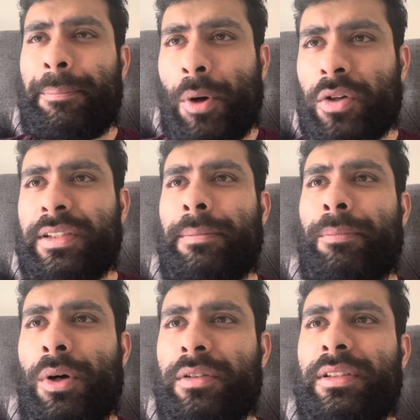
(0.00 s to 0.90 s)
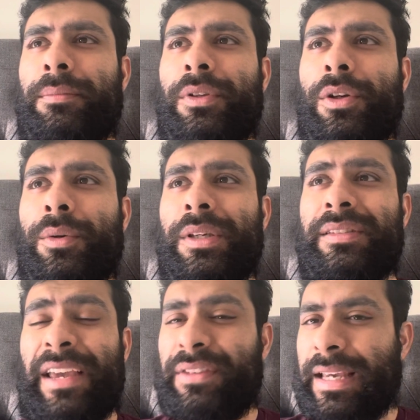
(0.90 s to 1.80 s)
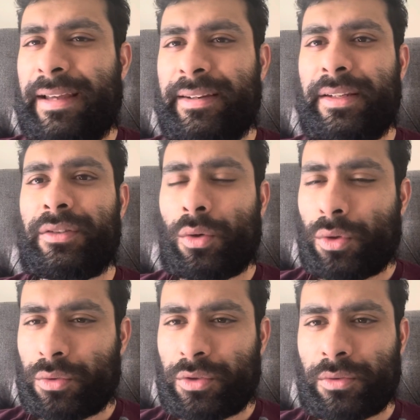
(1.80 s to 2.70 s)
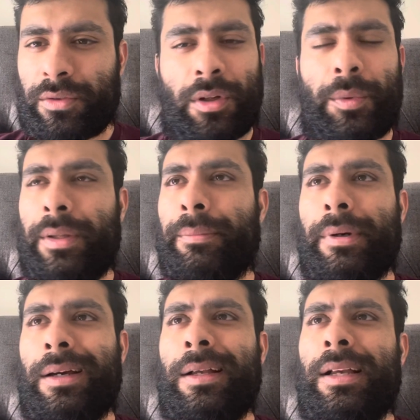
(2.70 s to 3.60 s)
Box him, box him. You know, he's heavy handed. Don't go toe to toe with him. But